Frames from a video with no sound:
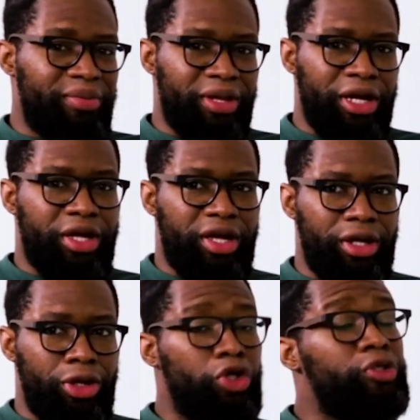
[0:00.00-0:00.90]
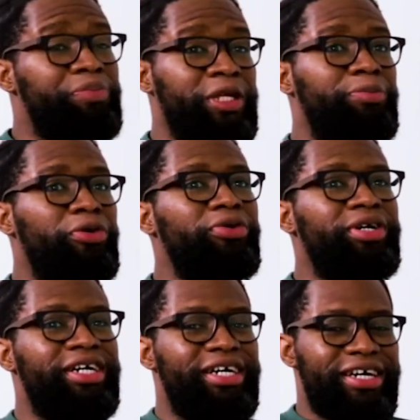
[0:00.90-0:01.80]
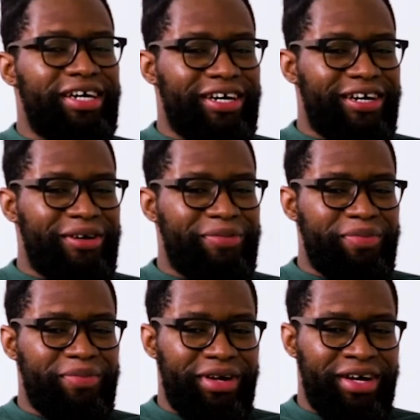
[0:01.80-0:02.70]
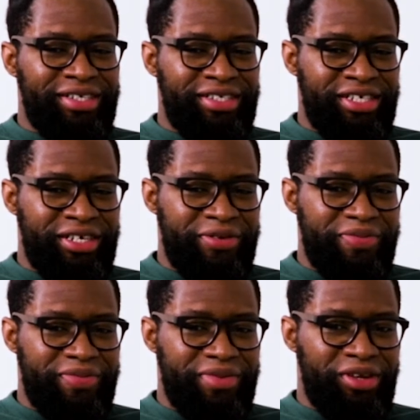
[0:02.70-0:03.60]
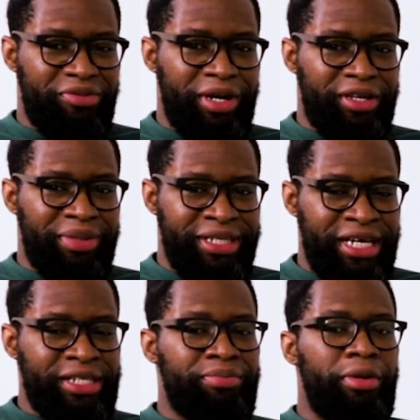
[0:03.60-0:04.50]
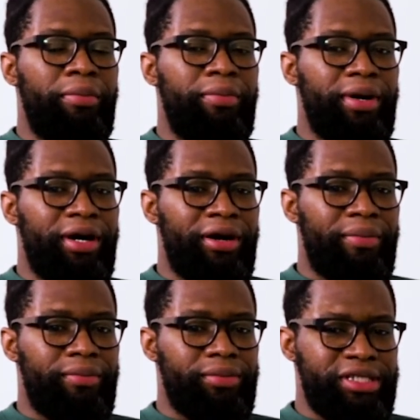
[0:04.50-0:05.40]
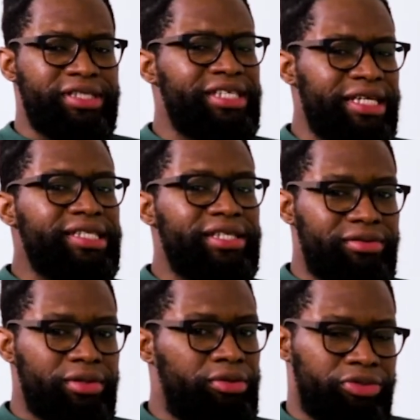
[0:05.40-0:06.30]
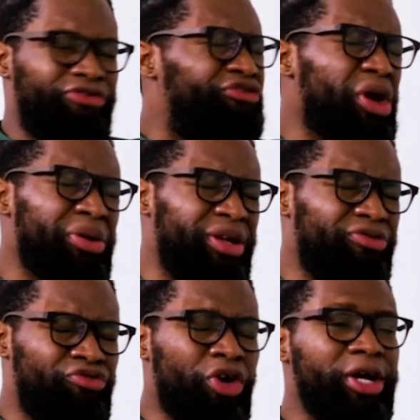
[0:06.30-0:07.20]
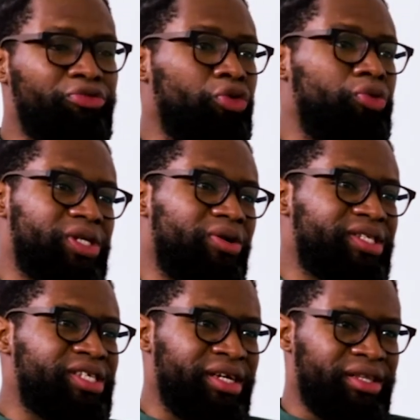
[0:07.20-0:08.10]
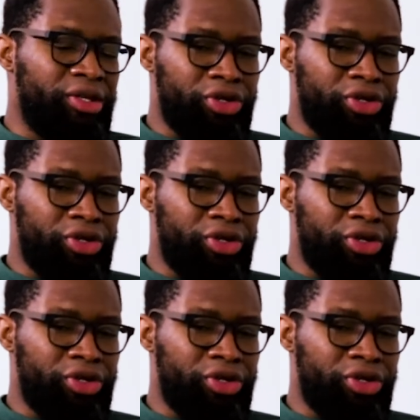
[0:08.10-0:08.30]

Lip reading: like a lot of people, and my dad and mom is set the very right rules, I would say, the